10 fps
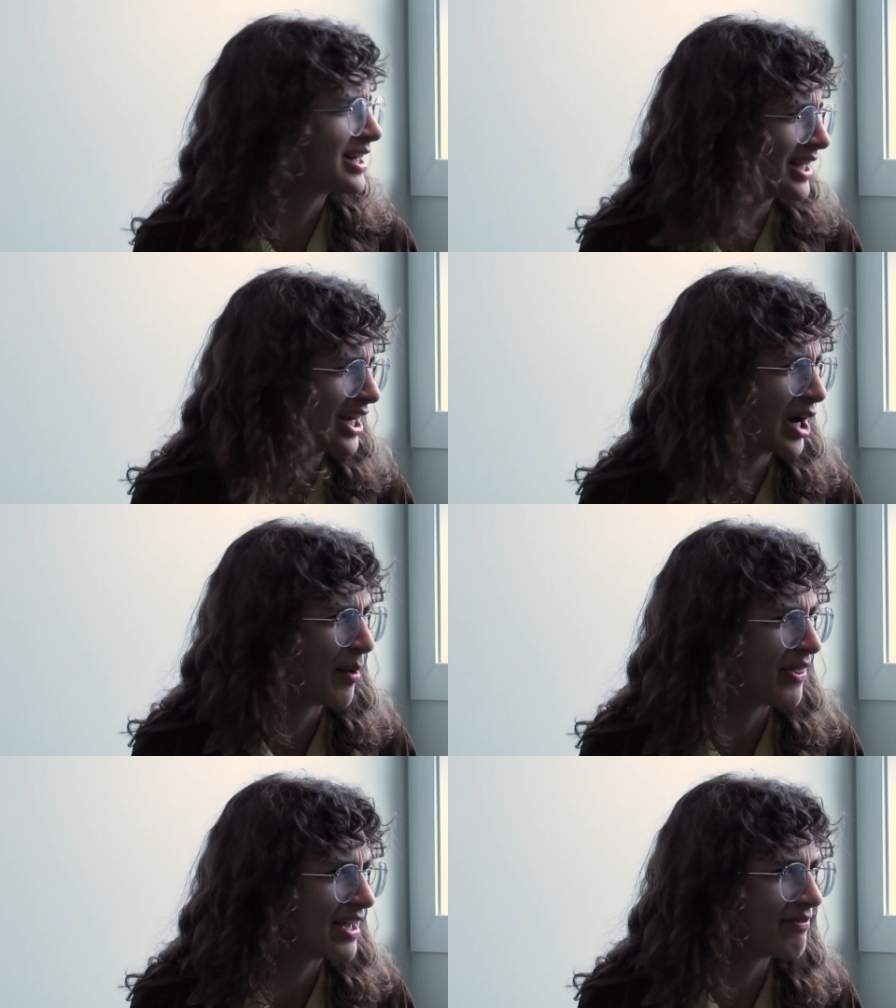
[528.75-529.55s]
clear on
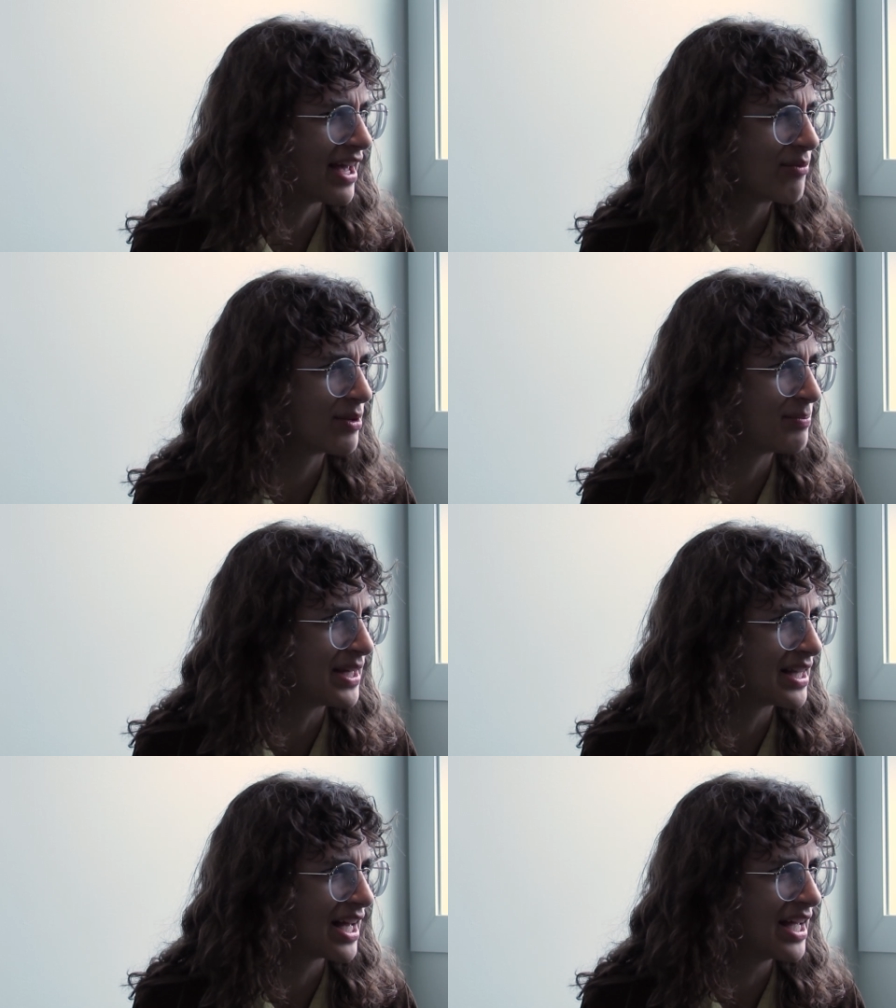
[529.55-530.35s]
what the event would
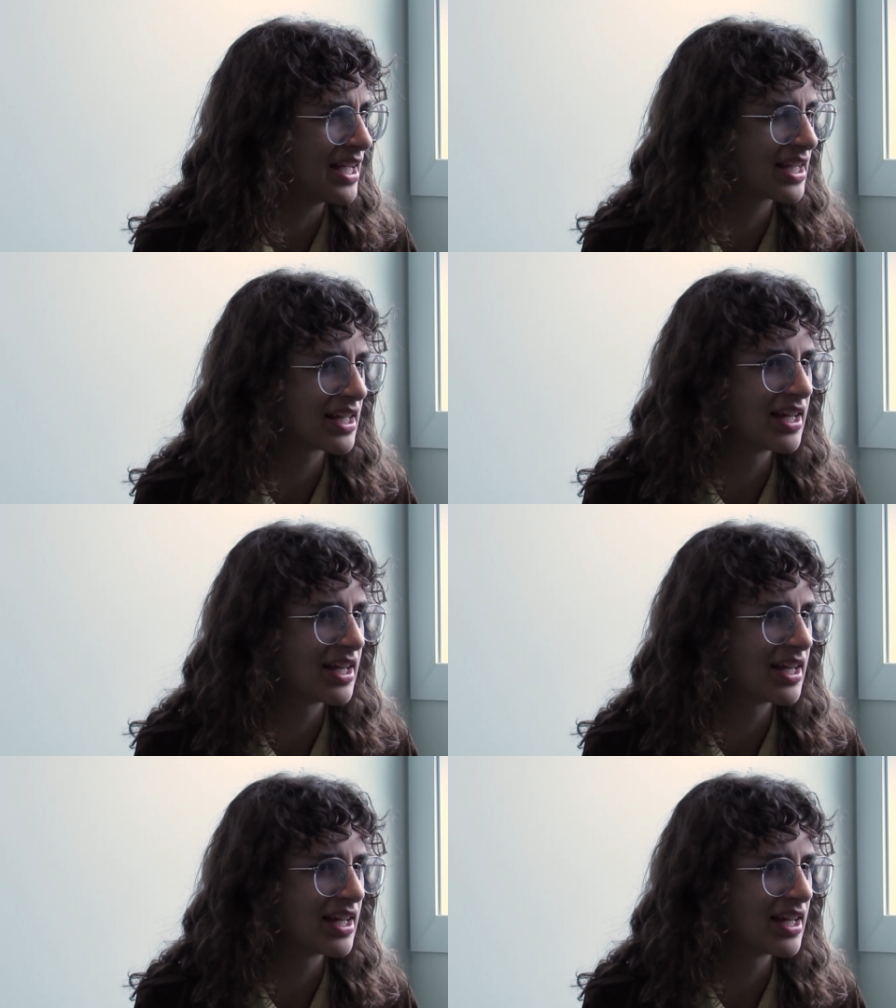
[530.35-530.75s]
be like